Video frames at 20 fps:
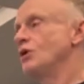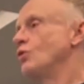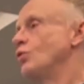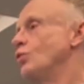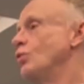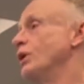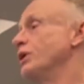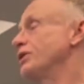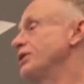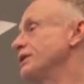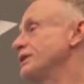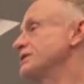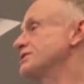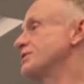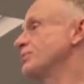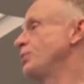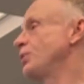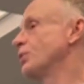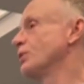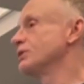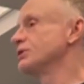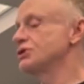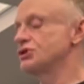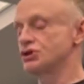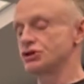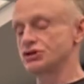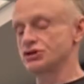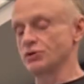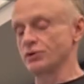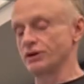One thing that's important is
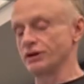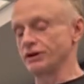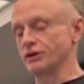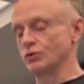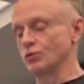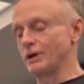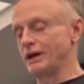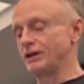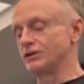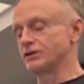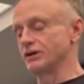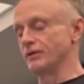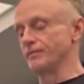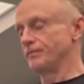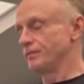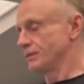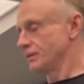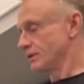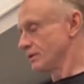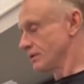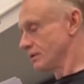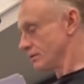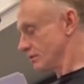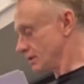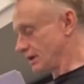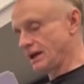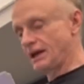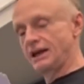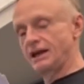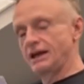to show that you're welcome.
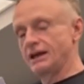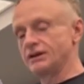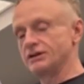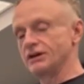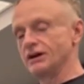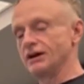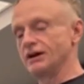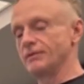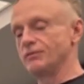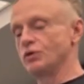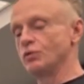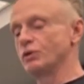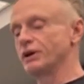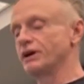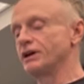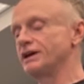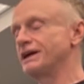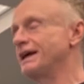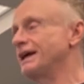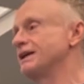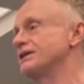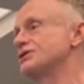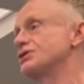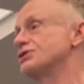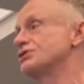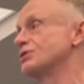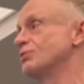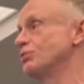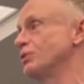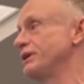And we're gonna get into
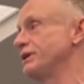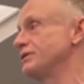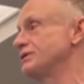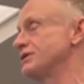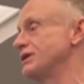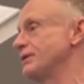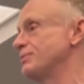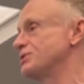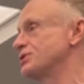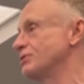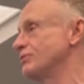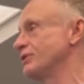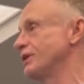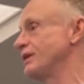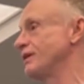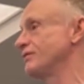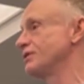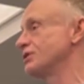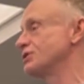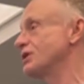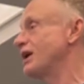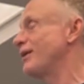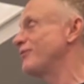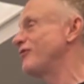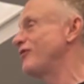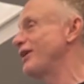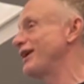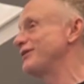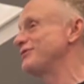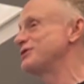some real tips. We have the top
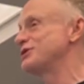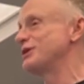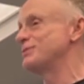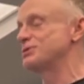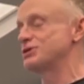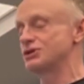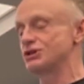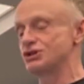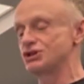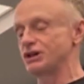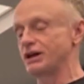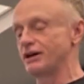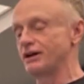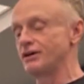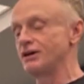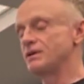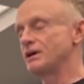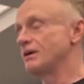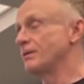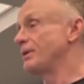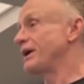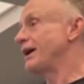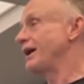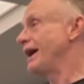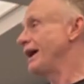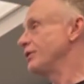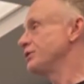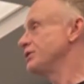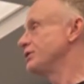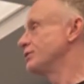five tips to share about
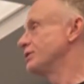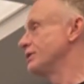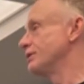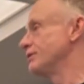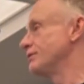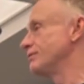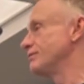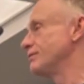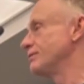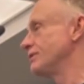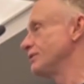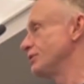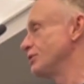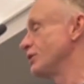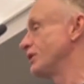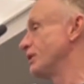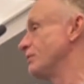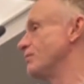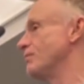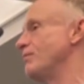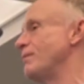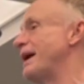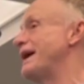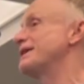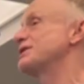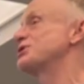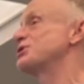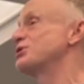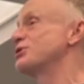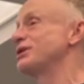how you can
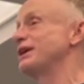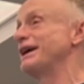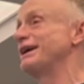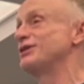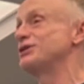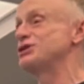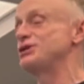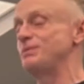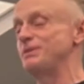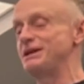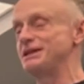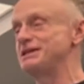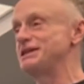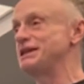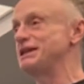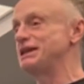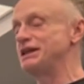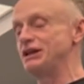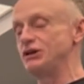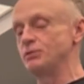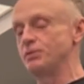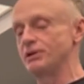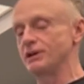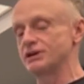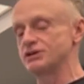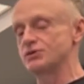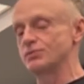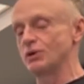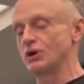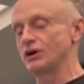master the LGBTQ
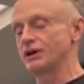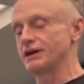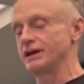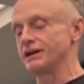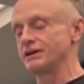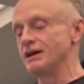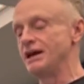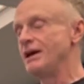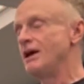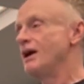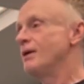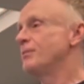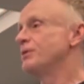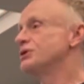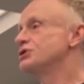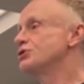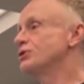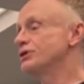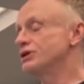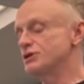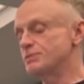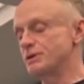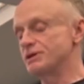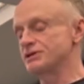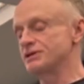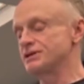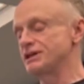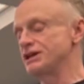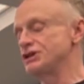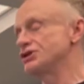plus market. But during this
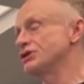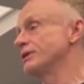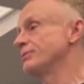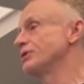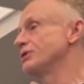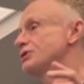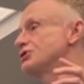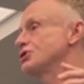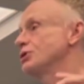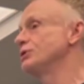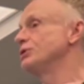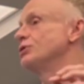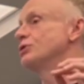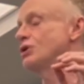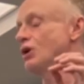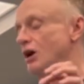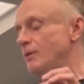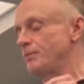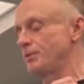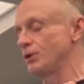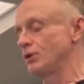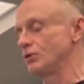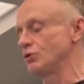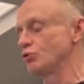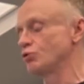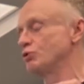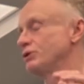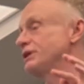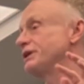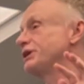presentation, I'm gonna show you a couple
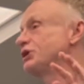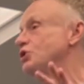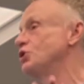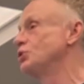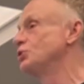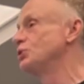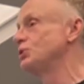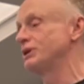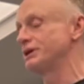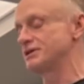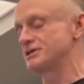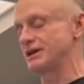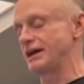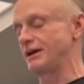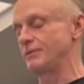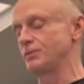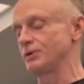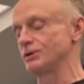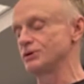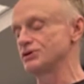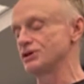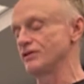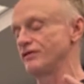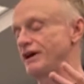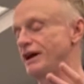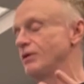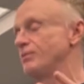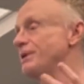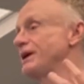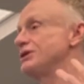really cool examples of
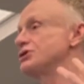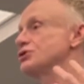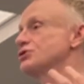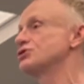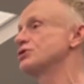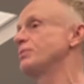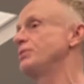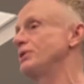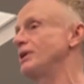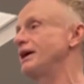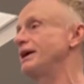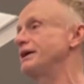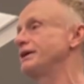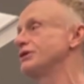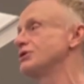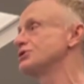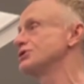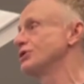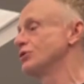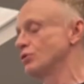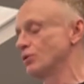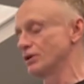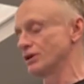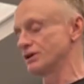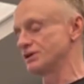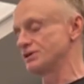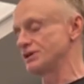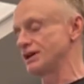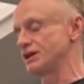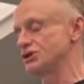how major suppliers and
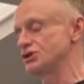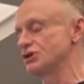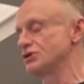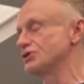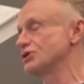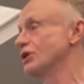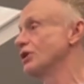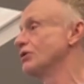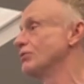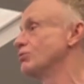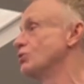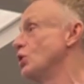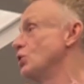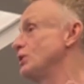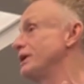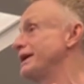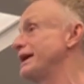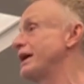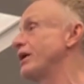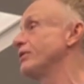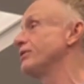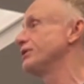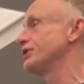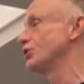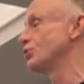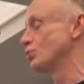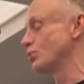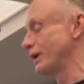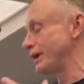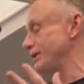organizations are rolling out their
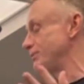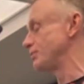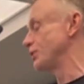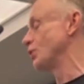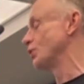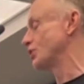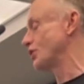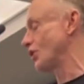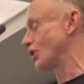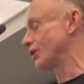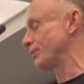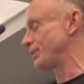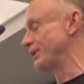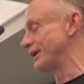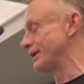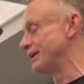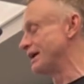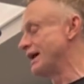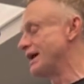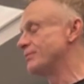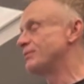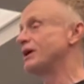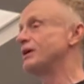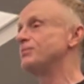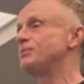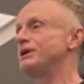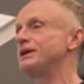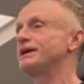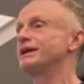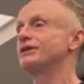rainbow carpet by
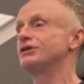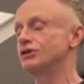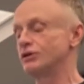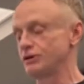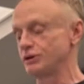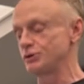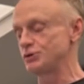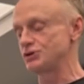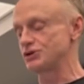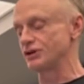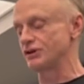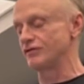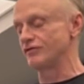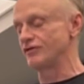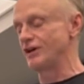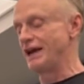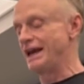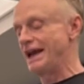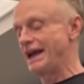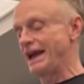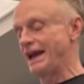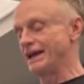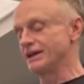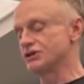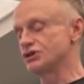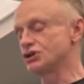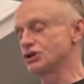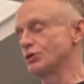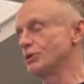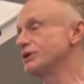being inclusive and
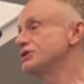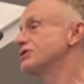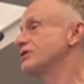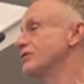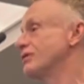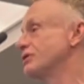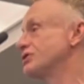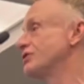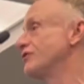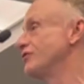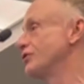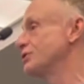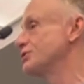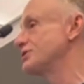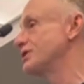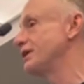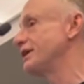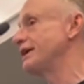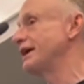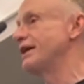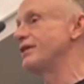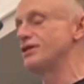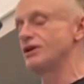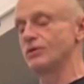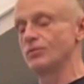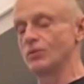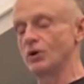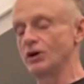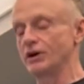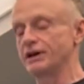showing diversity in their
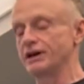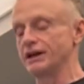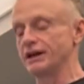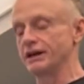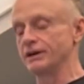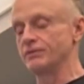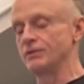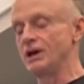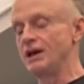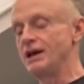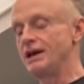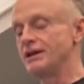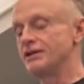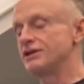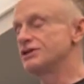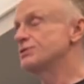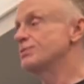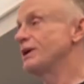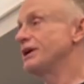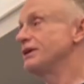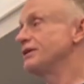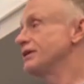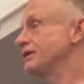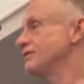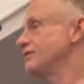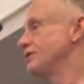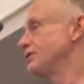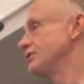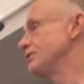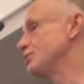marketing. This might
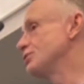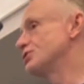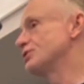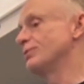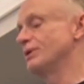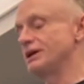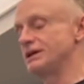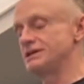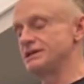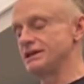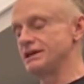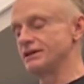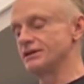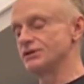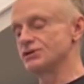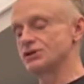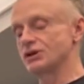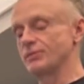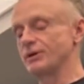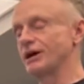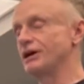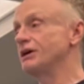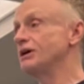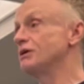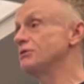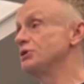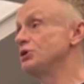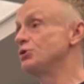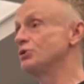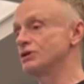give you some ideas about how
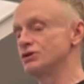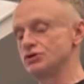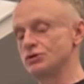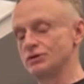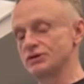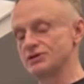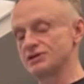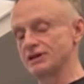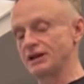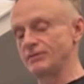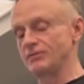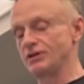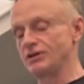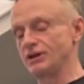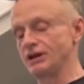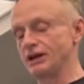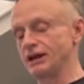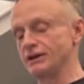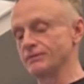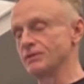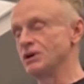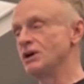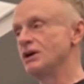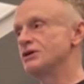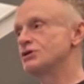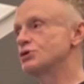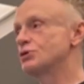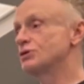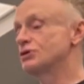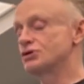you can do the same thing.
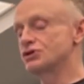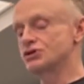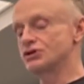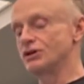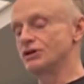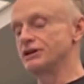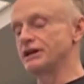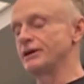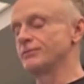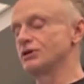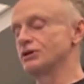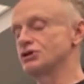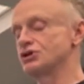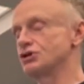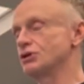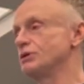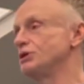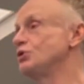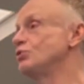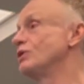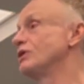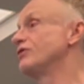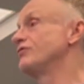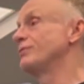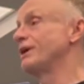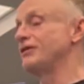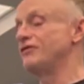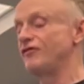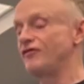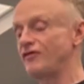So to start, I'm gonna show you one of
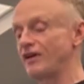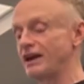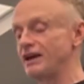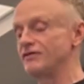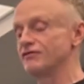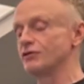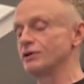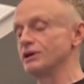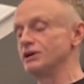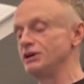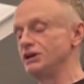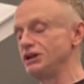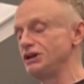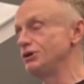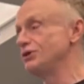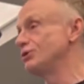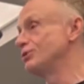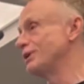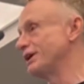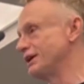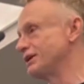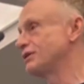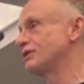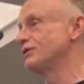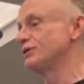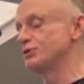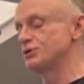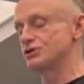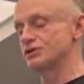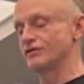my favorite new
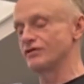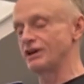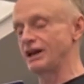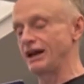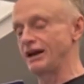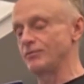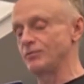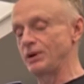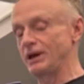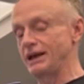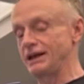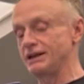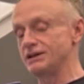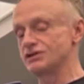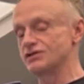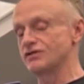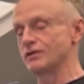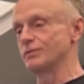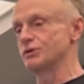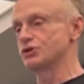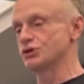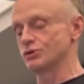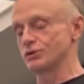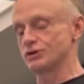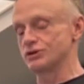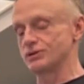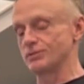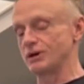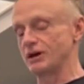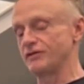inclusive campaigns from a
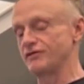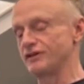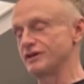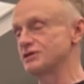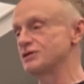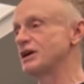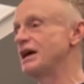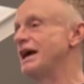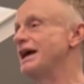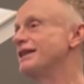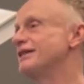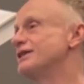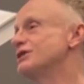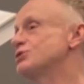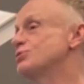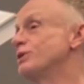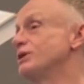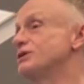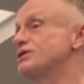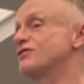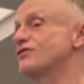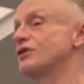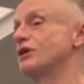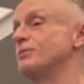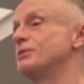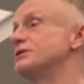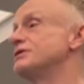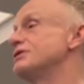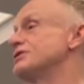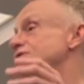tourism office. This one is
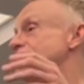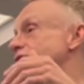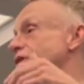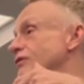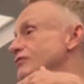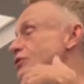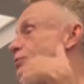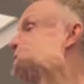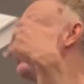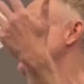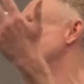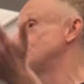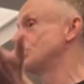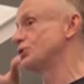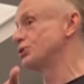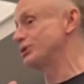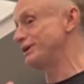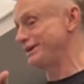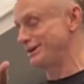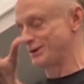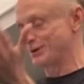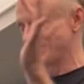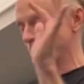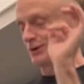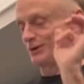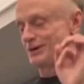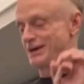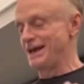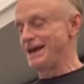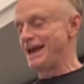from Discover Puerto
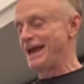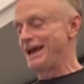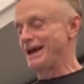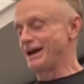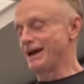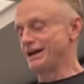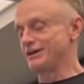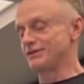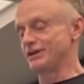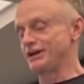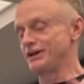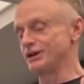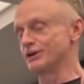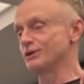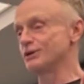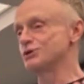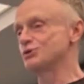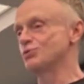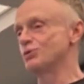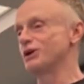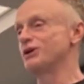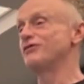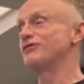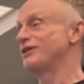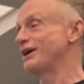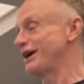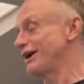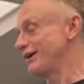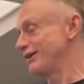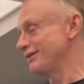Rico. And here is one of
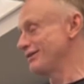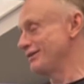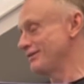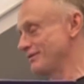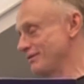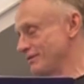their